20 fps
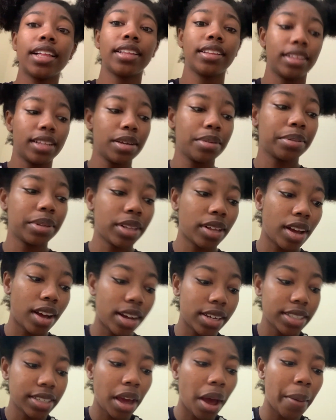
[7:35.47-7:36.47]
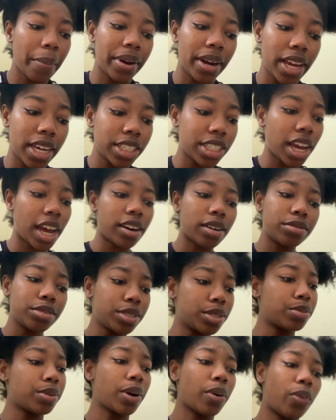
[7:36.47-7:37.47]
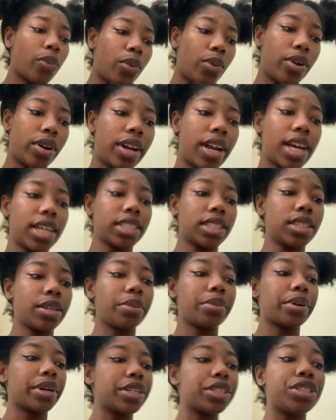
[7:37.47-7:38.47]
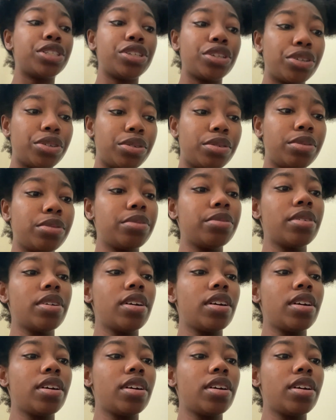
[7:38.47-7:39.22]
lip gloss combination, I don't just wear one, I actually wear two,